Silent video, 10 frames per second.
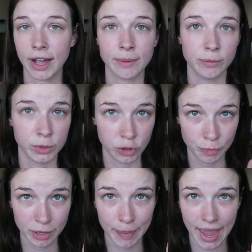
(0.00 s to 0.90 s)
I'm
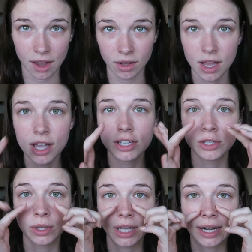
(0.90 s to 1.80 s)
super pale,
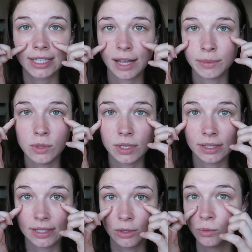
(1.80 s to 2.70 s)
so a lot of times you
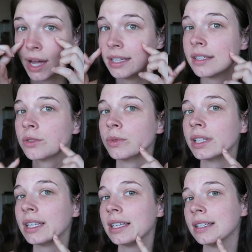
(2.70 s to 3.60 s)
can see redness
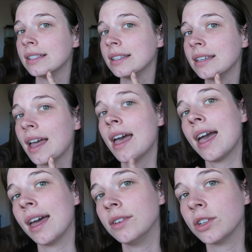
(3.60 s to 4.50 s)
really easy.
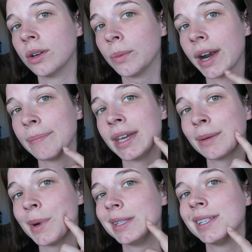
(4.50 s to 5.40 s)
And when I
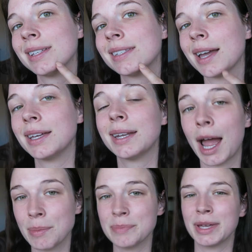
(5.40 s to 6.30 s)
pick my zits, I get
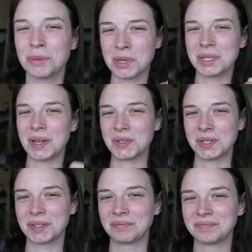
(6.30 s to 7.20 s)

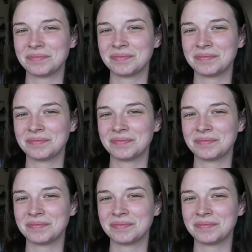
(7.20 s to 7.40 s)
hyperpigmentation.